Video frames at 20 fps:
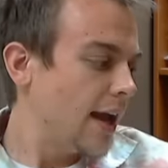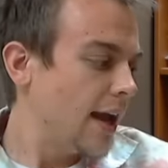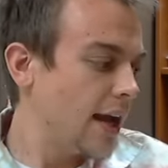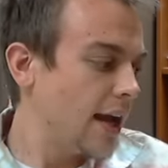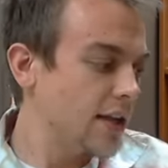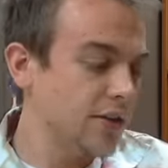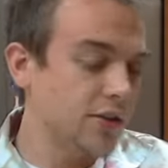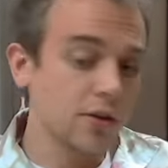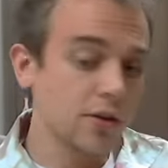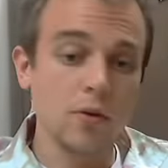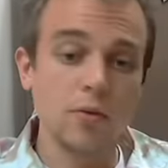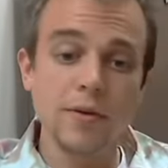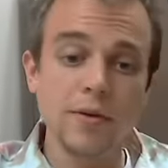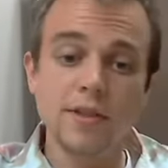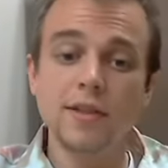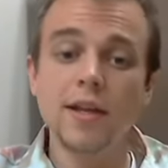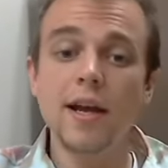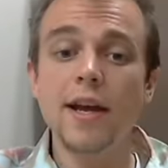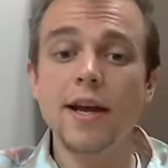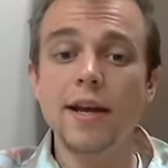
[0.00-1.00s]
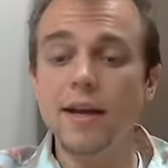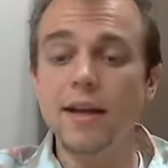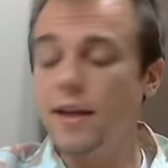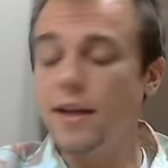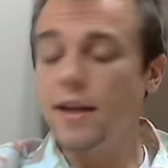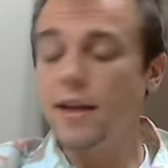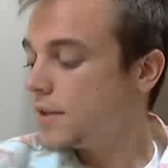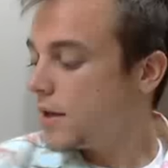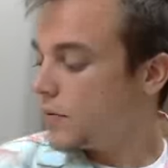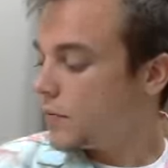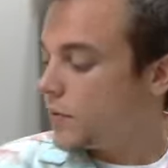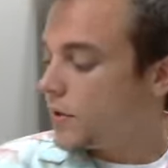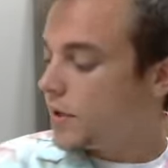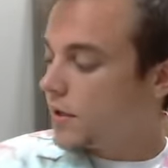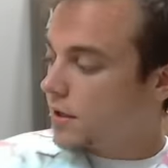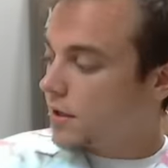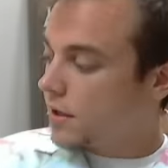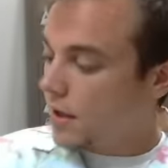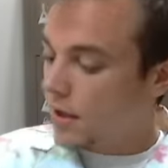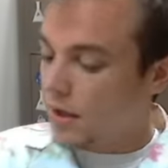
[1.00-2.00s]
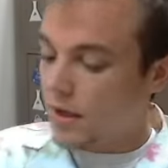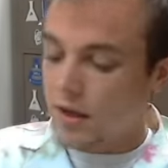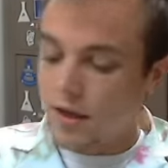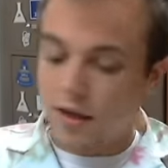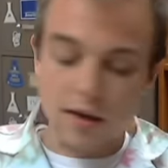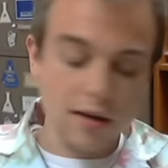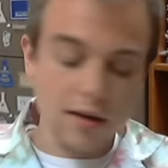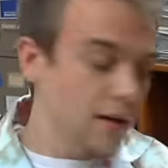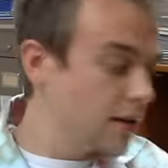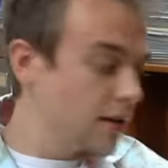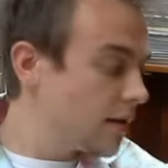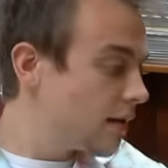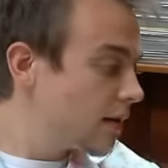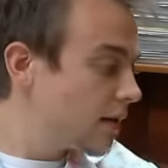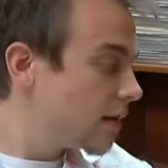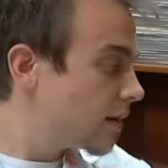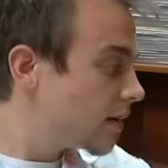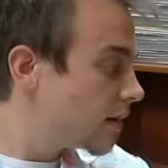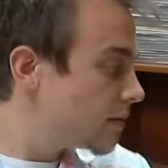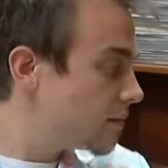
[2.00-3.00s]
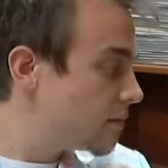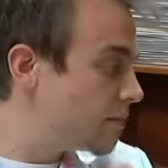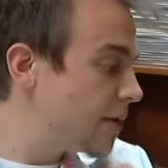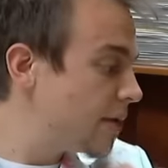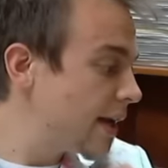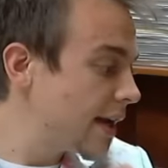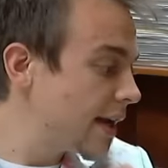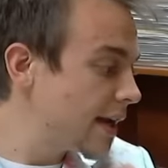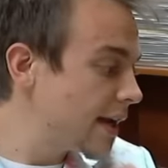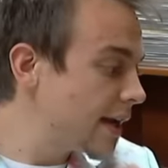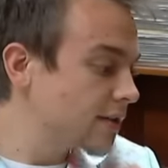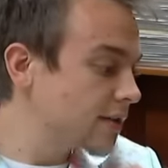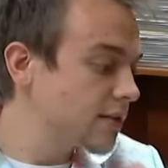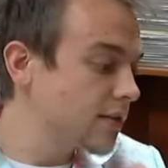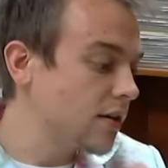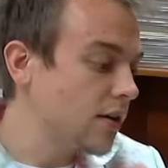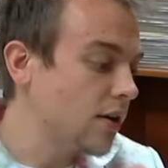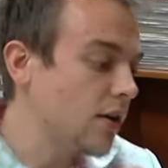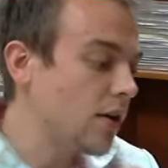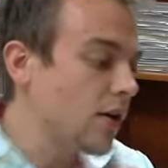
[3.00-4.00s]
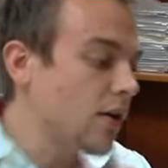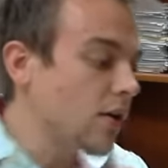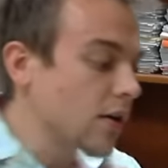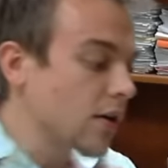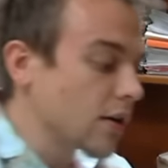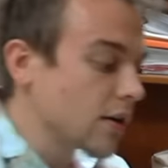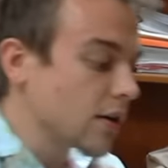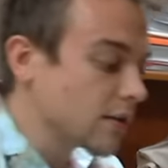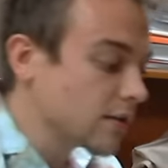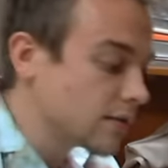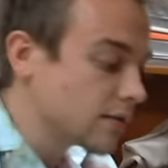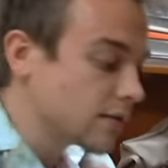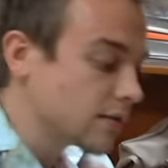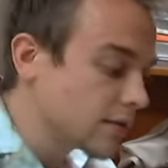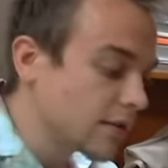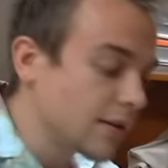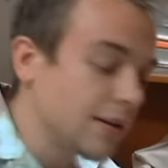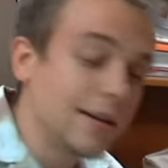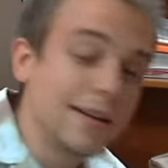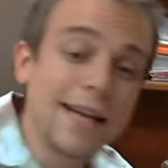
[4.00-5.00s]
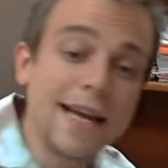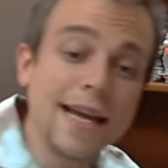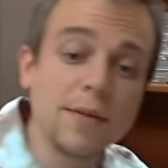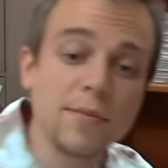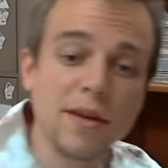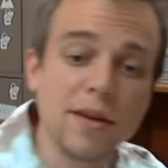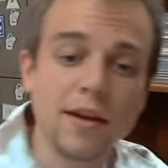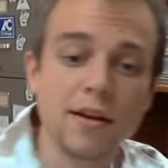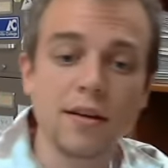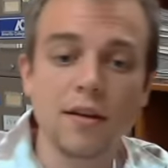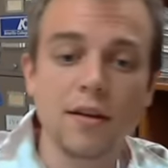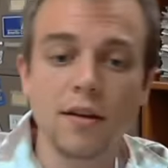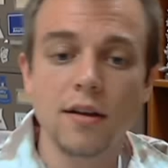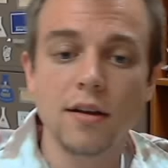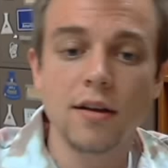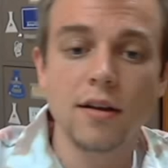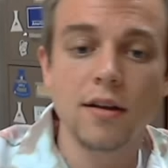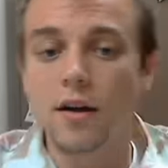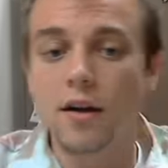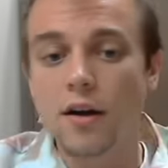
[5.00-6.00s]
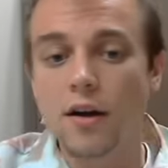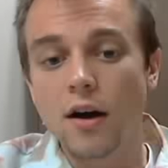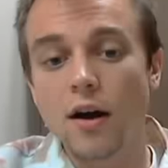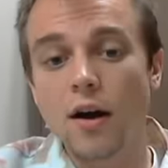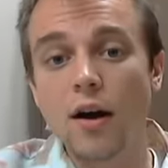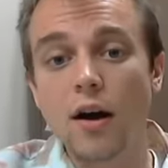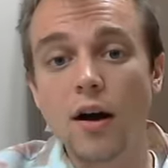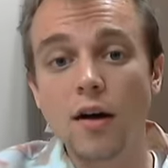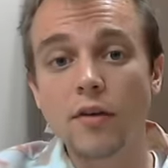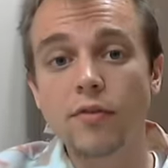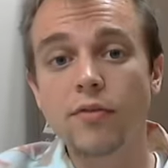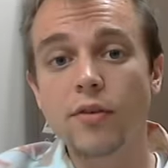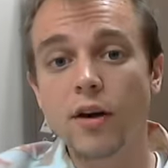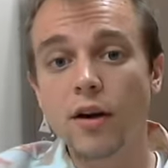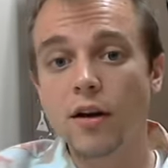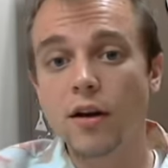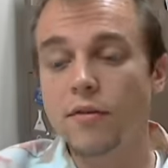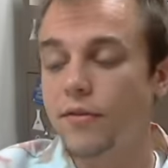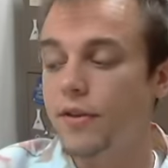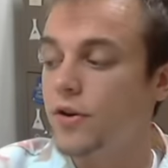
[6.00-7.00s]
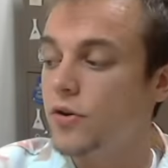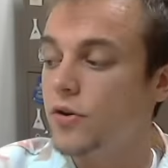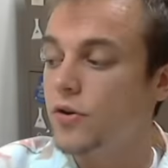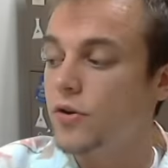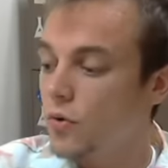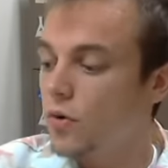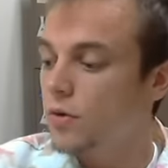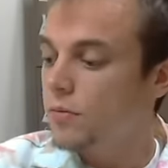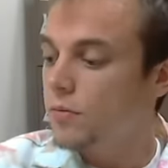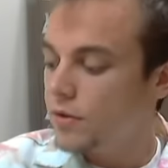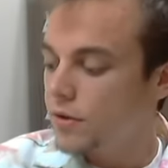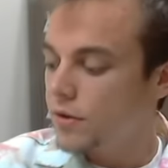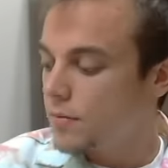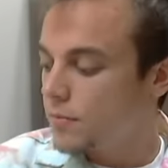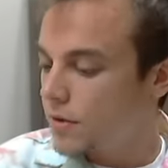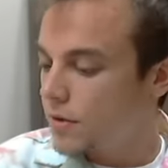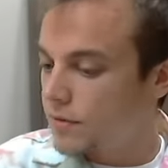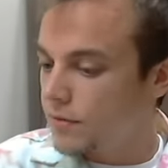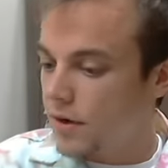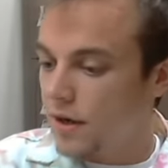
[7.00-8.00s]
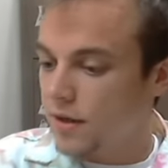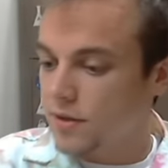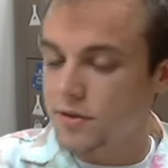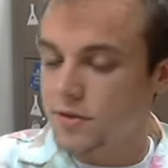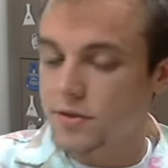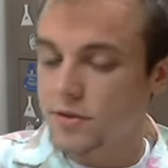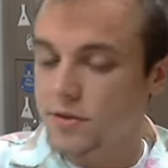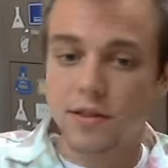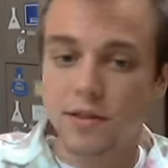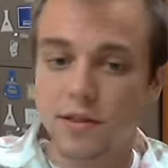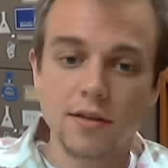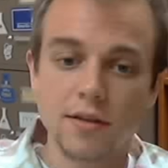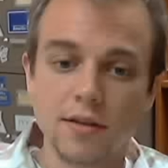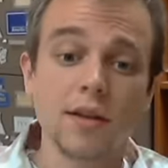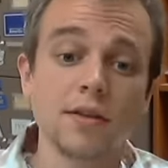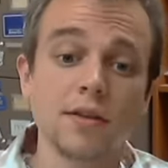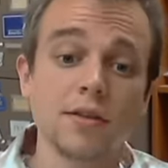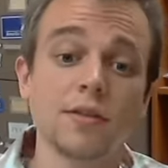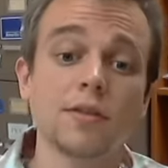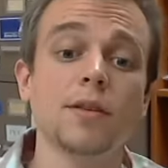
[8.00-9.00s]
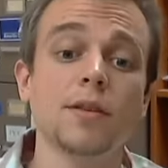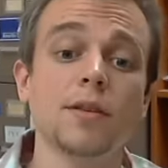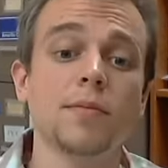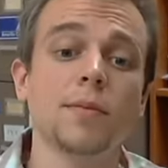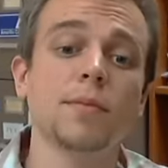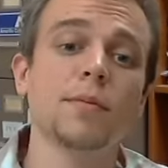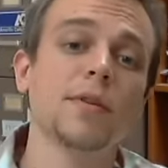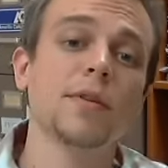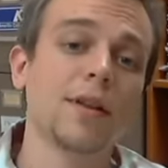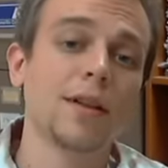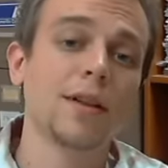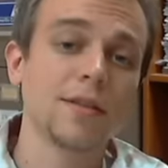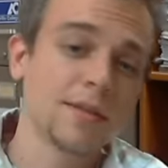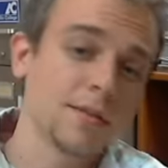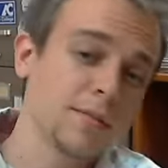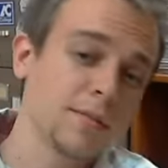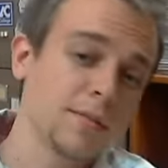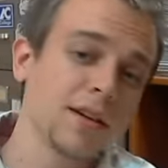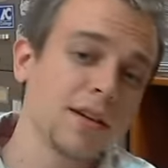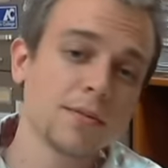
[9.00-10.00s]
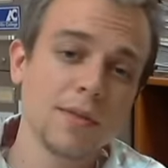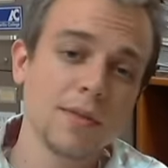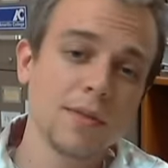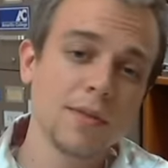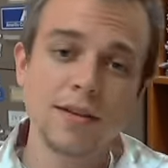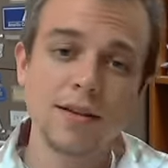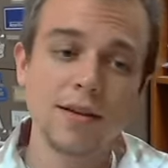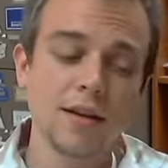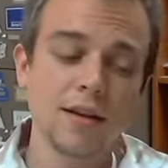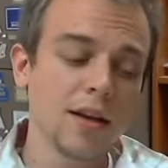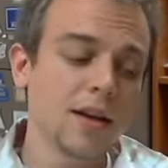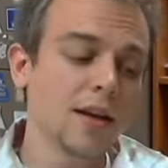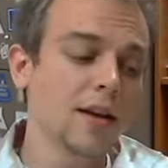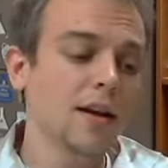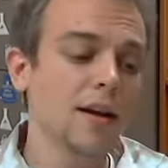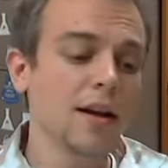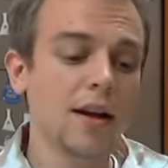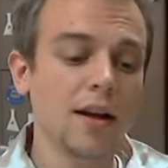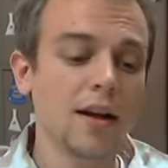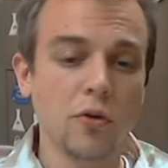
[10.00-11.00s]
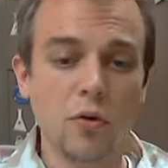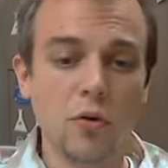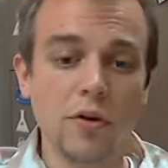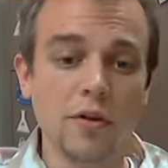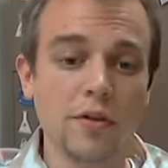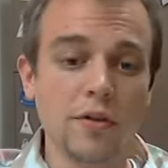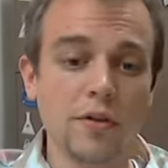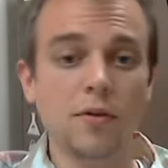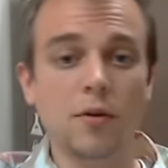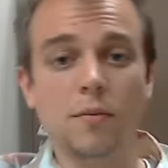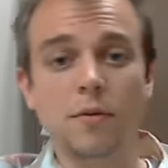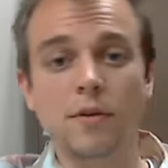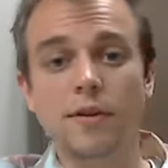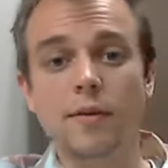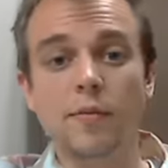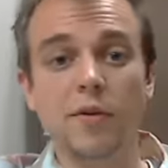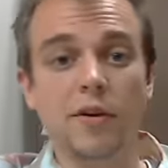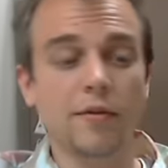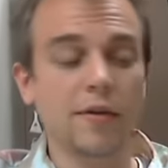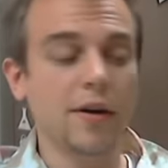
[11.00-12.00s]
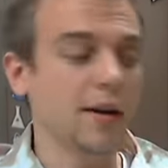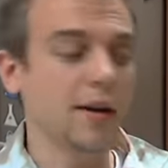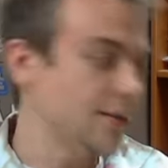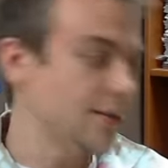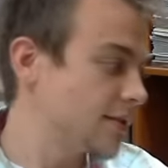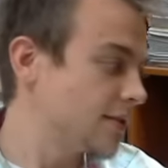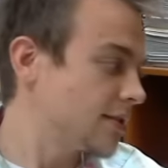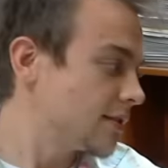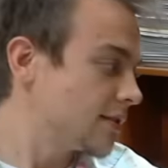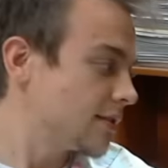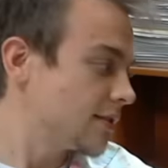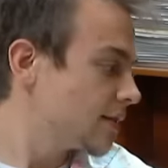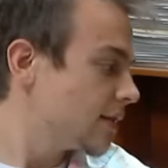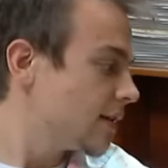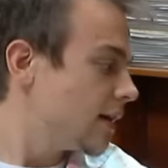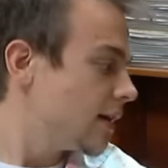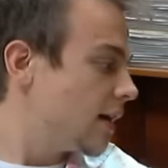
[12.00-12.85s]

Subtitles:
and so what we say is that we can base our naming off of the normal number of oxygens. Okay, so some people call it the box method or the normal number of oxygens.